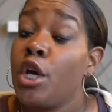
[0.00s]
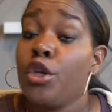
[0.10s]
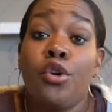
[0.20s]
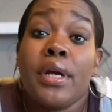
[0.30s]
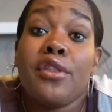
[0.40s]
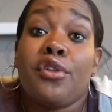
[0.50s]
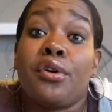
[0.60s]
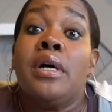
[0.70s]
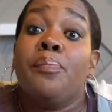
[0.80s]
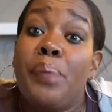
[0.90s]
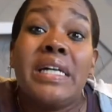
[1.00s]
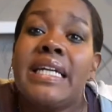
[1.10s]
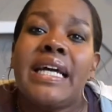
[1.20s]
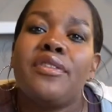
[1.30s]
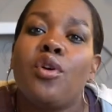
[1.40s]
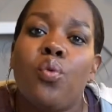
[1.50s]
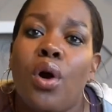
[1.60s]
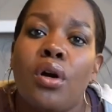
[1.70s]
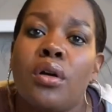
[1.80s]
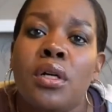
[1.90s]
you're either putting in the
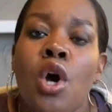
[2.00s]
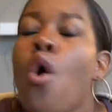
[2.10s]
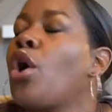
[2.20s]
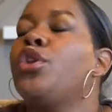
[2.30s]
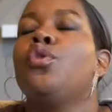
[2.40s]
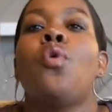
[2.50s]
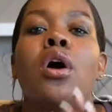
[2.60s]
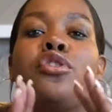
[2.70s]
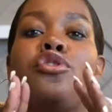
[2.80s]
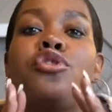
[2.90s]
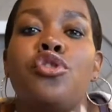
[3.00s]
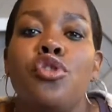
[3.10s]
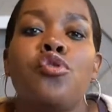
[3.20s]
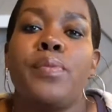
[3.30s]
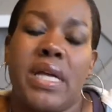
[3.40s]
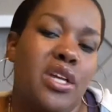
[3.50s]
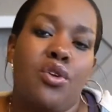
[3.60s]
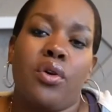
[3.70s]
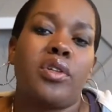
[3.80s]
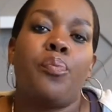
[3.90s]
work or you are dooming
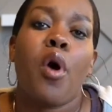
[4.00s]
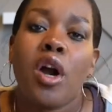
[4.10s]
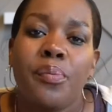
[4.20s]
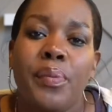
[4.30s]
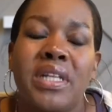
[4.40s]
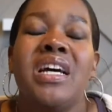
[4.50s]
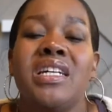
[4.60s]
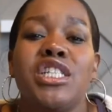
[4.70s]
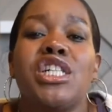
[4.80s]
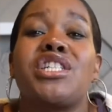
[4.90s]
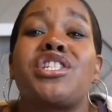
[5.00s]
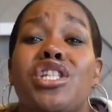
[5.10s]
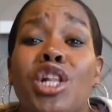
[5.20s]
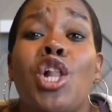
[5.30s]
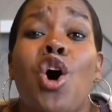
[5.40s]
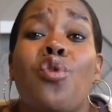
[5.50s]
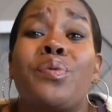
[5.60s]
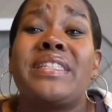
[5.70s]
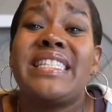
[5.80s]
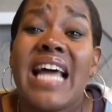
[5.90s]
your department to a slow
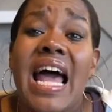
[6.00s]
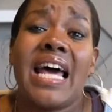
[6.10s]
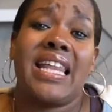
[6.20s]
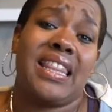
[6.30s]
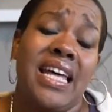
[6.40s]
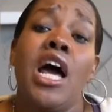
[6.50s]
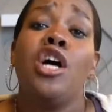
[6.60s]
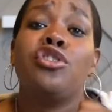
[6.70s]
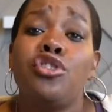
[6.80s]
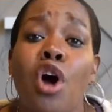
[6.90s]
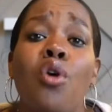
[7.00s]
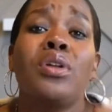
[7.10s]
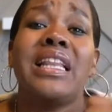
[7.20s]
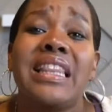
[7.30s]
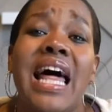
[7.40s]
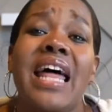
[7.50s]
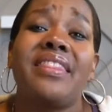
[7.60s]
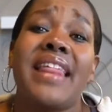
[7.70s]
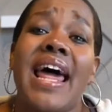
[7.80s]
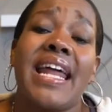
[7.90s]
death. Don't let that